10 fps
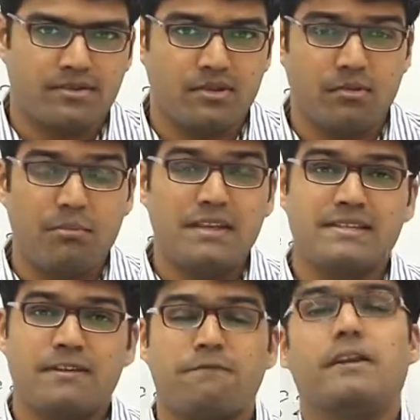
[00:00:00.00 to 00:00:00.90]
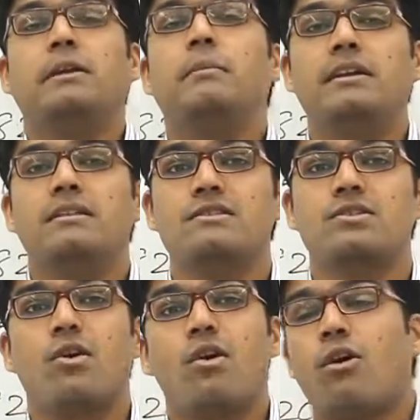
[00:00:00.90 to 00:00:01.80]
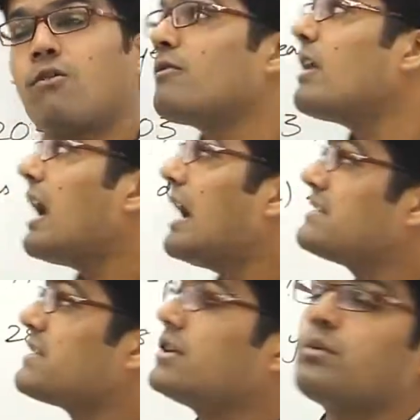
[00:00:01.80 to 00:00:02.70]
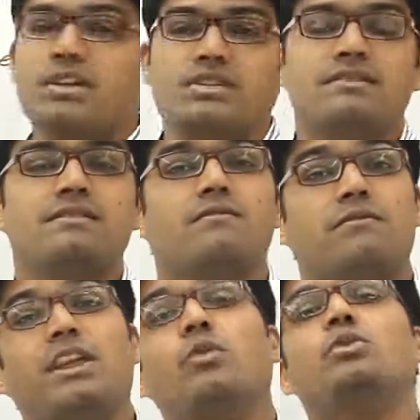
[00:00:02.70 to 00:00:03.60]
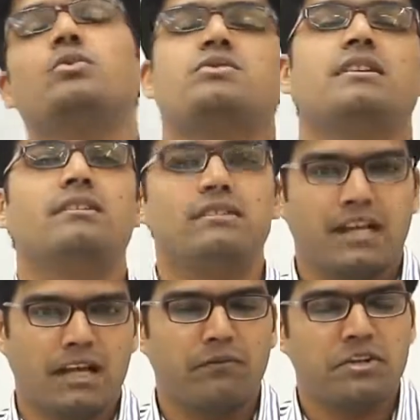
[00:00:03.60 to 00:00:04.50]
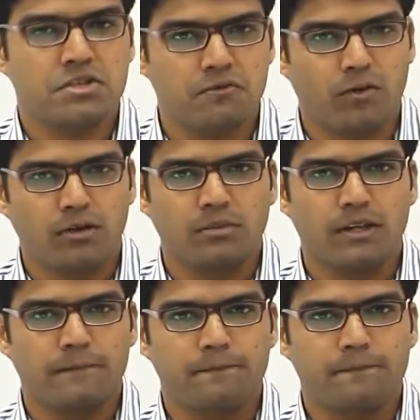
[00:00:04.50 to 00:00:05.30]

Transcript: your basic fundamentals of answering questions without using the conventional formula.